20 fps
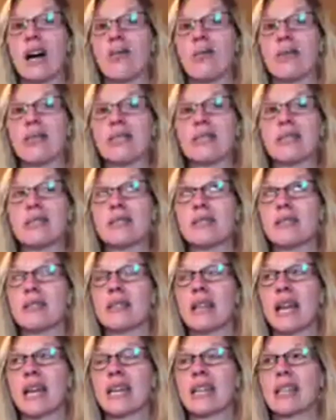It's
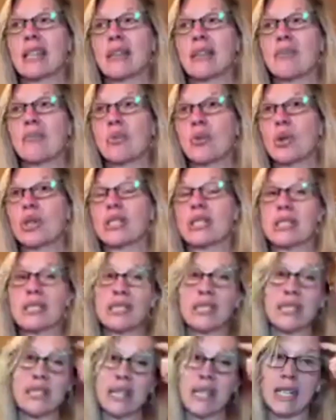likely more to
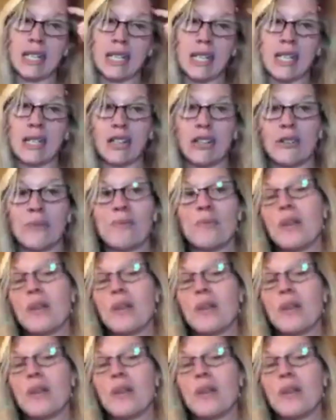stick in here.